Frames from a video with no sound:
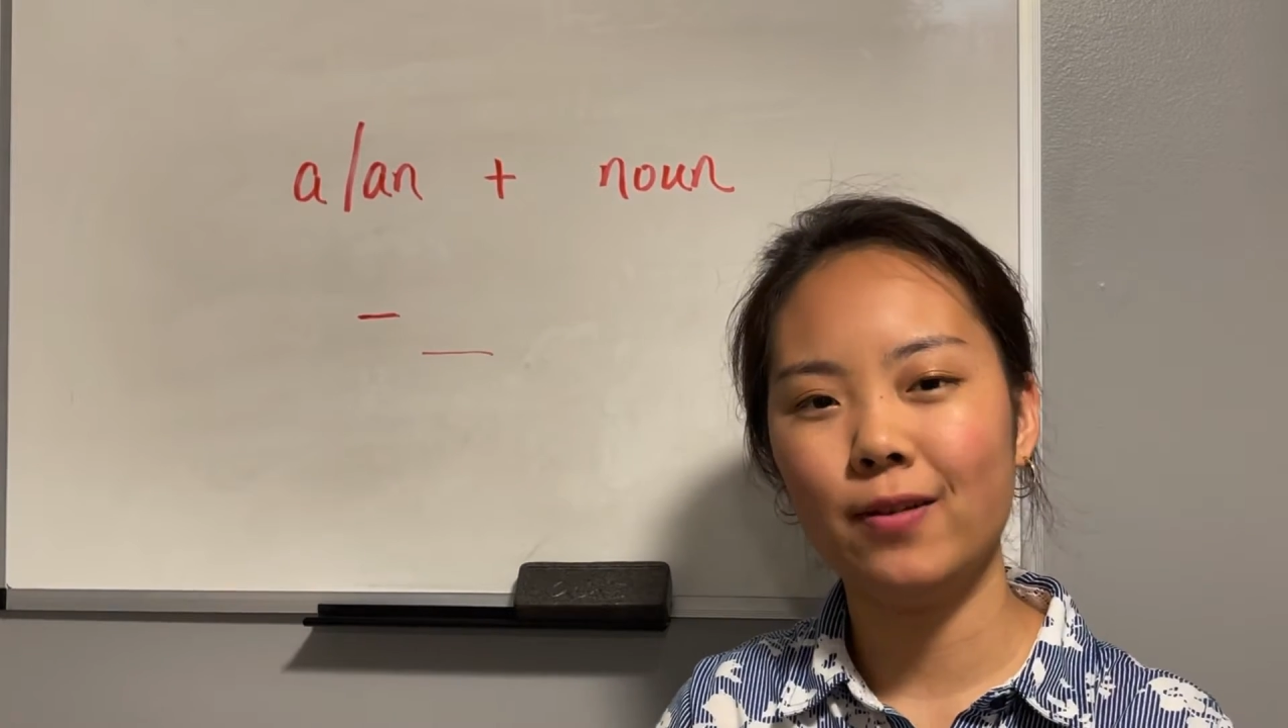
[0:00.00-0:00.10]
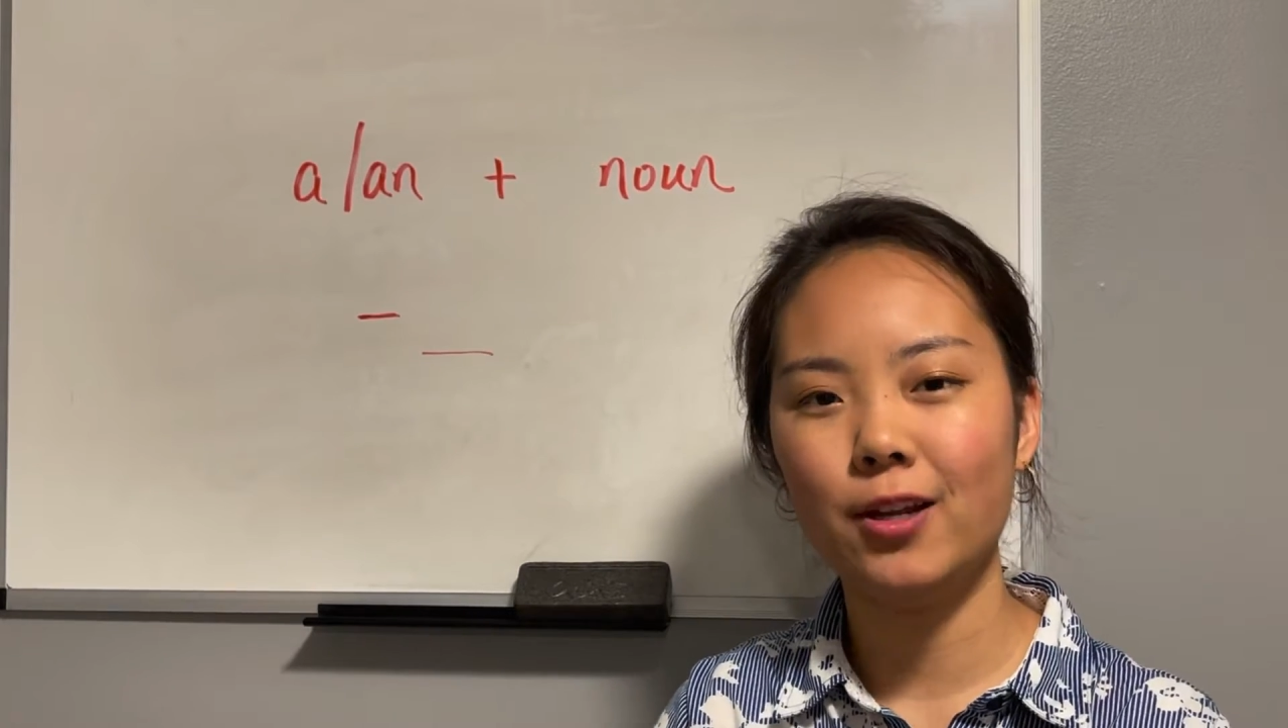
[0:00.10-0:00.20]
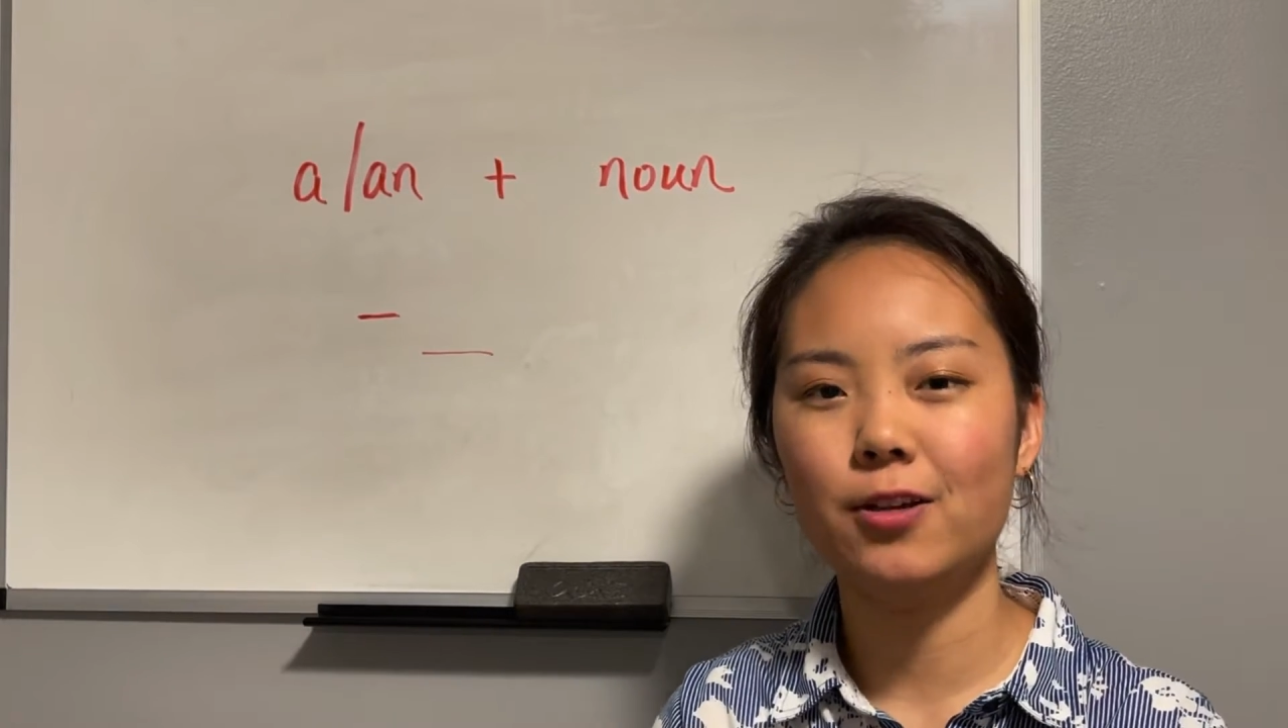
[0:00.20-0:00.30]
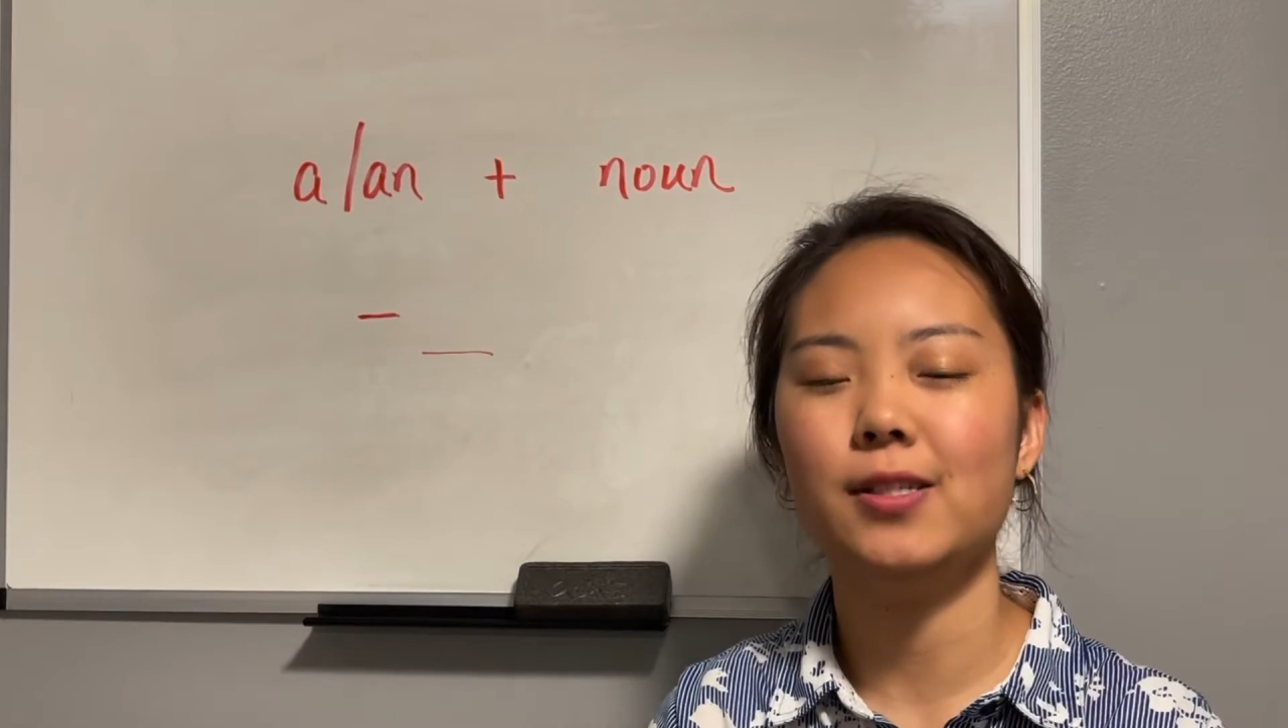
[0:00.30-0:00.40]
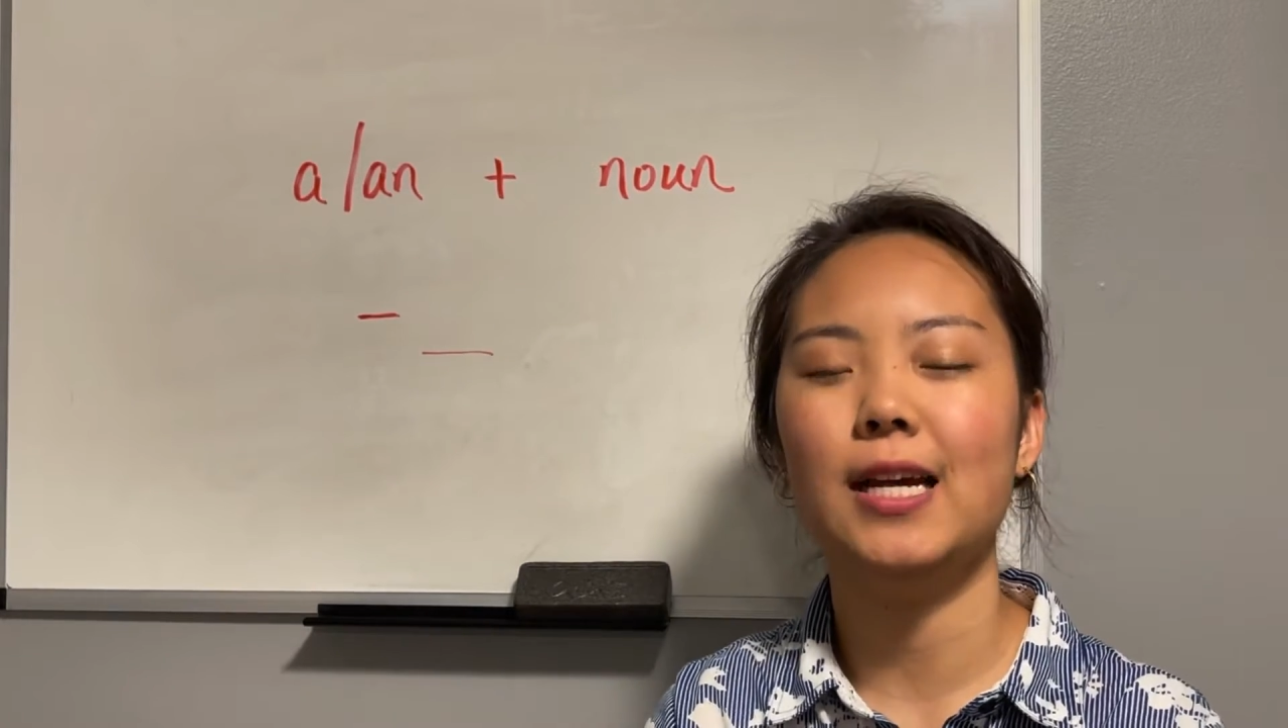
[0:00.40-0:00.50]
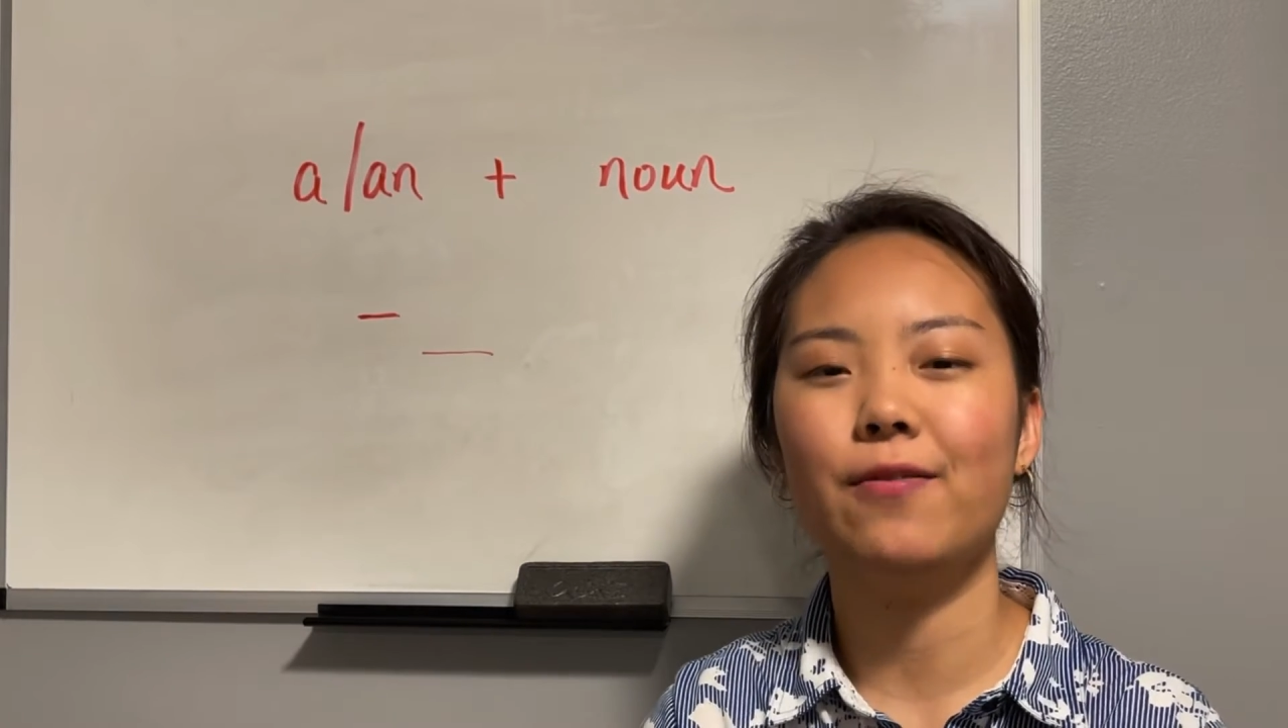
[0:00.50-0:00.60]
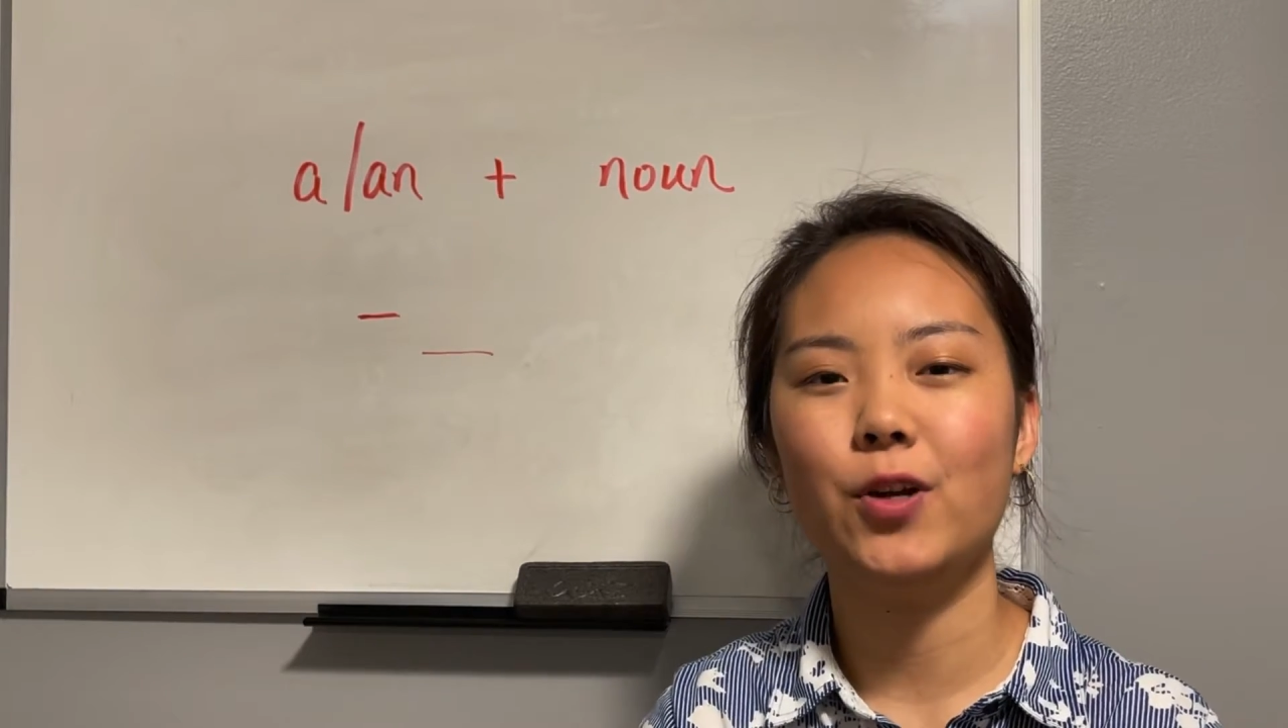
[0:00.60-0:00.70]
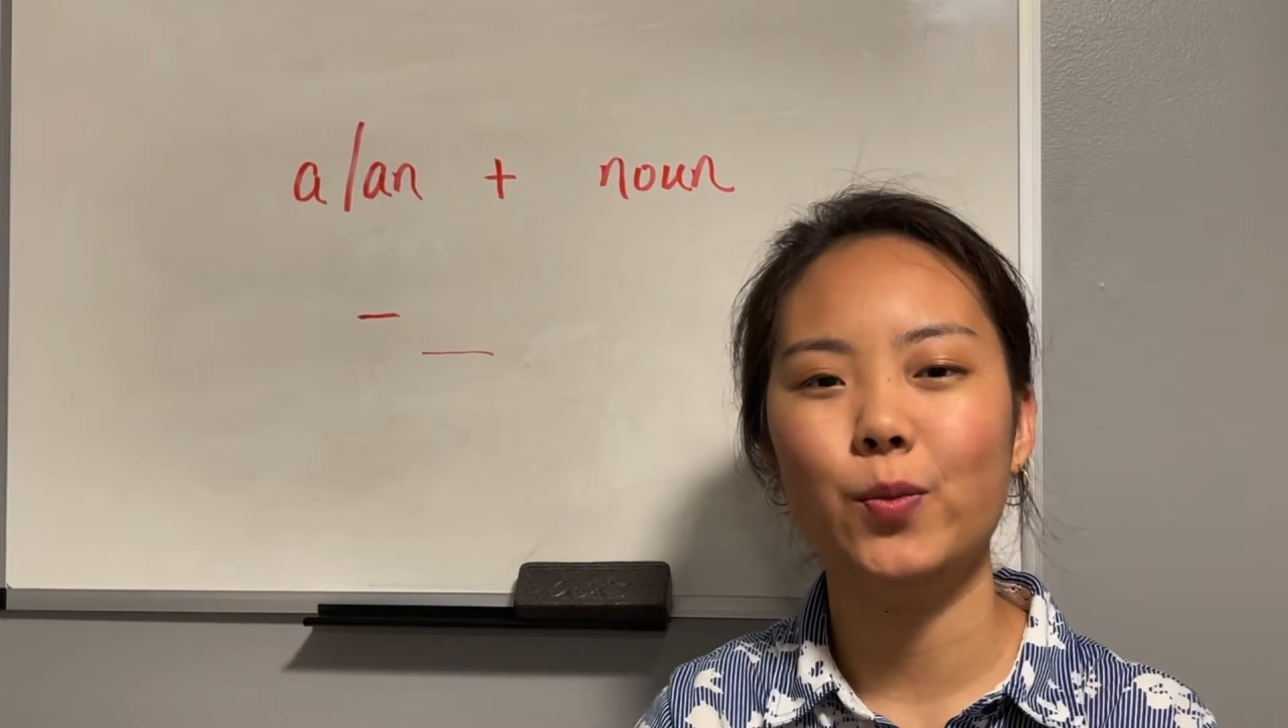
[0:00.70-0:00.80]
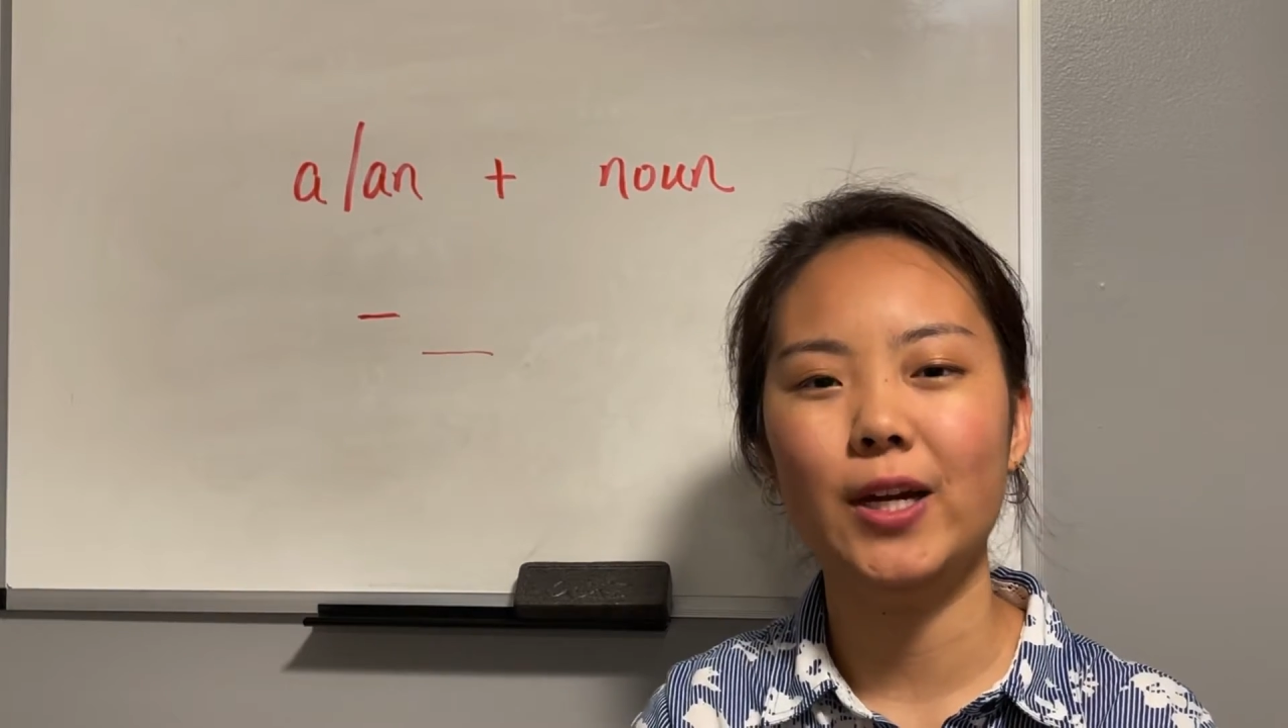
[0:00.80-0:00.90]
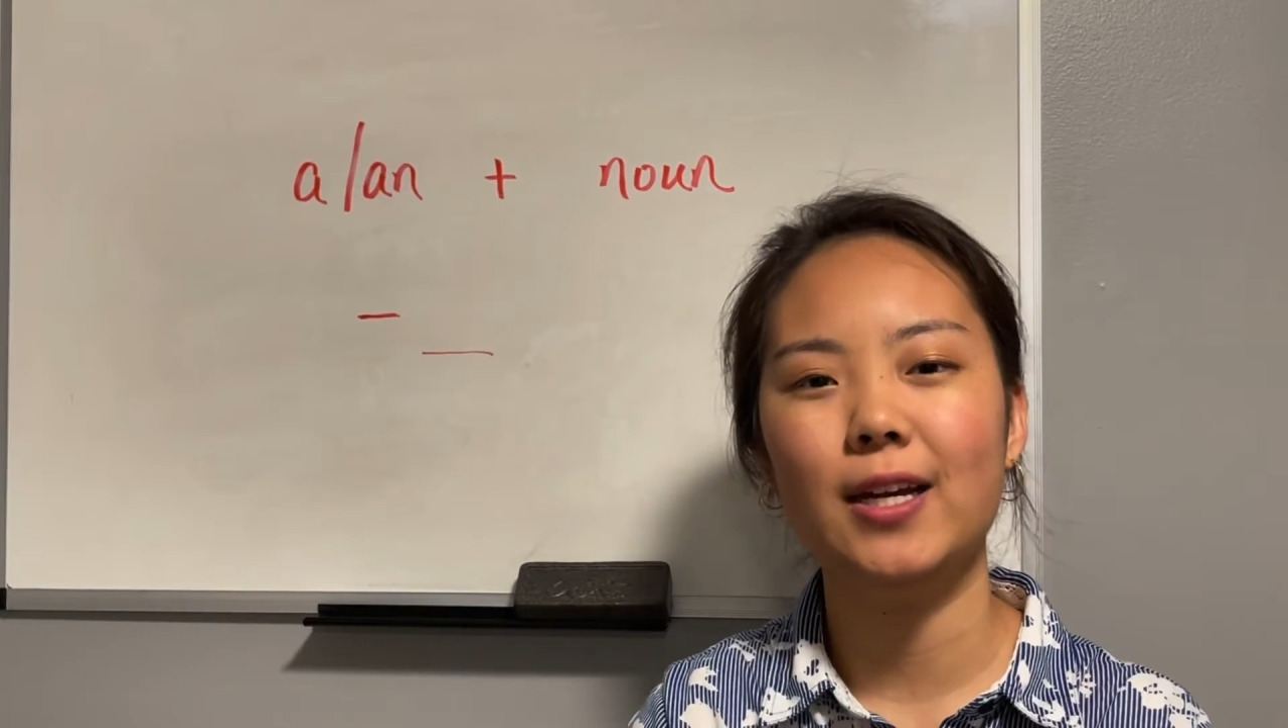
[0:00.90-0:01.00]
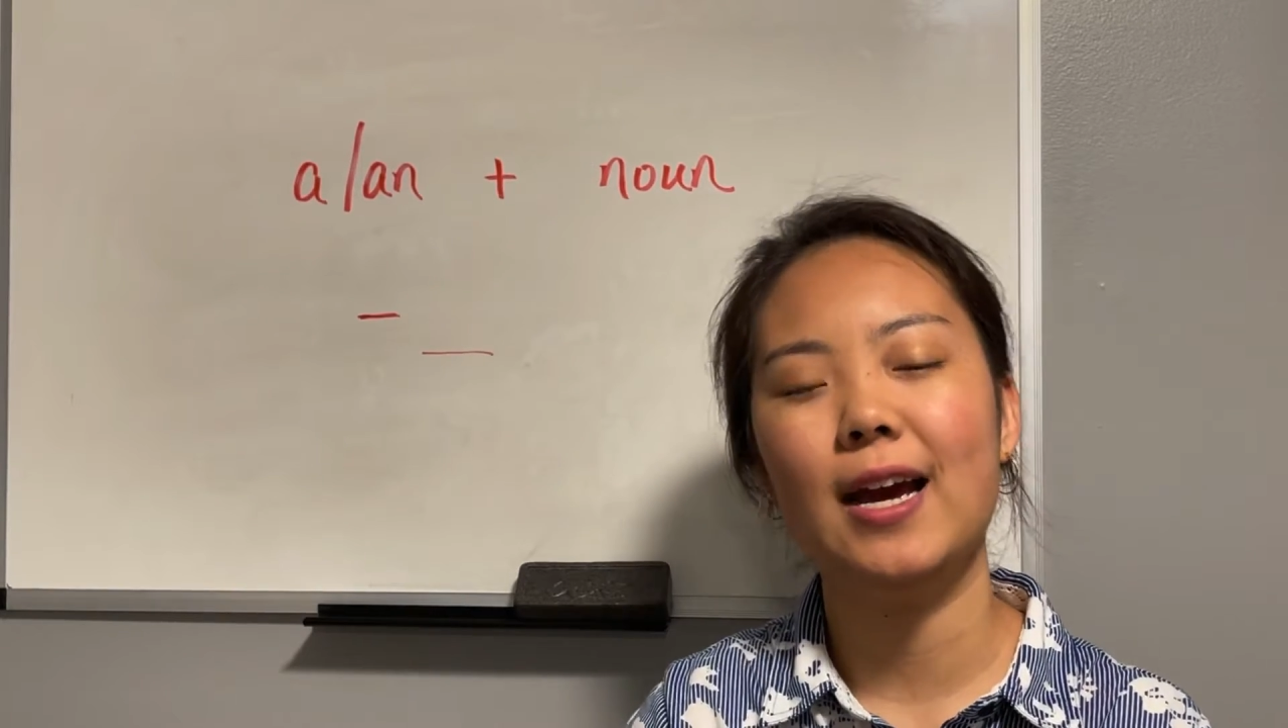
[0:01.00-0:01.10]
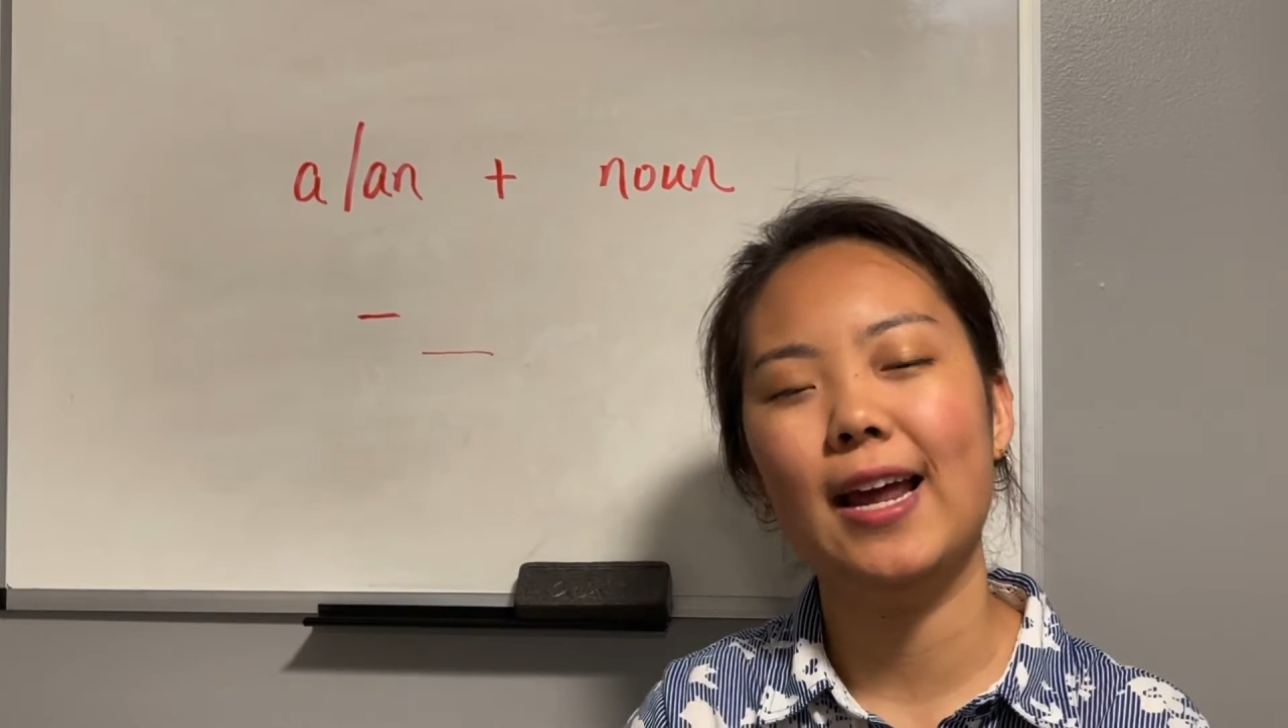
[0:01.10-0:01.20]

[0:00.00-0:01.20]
videos every week.